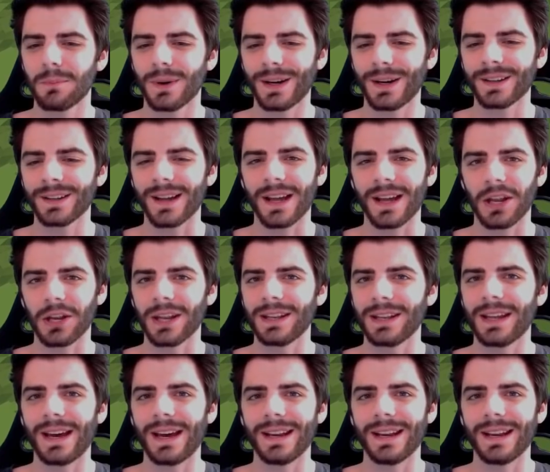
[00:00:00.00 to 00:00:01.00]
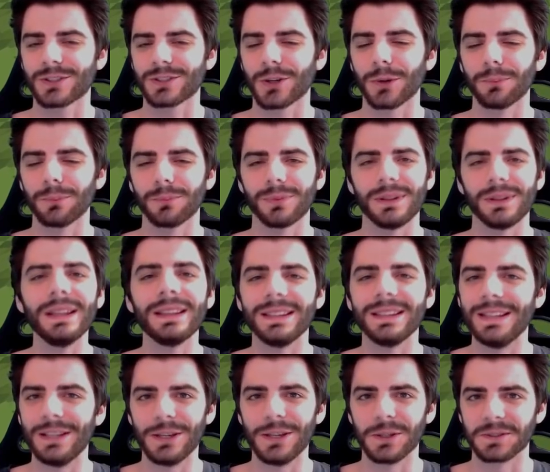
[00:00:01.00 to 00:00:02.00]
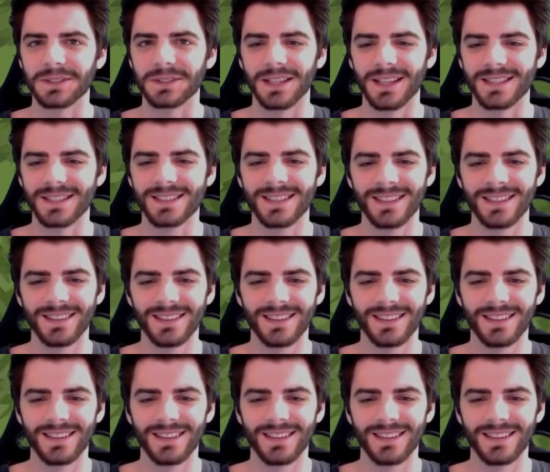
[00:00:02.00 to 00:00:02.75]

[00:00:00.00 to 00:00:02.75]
but other than that it's completely useless.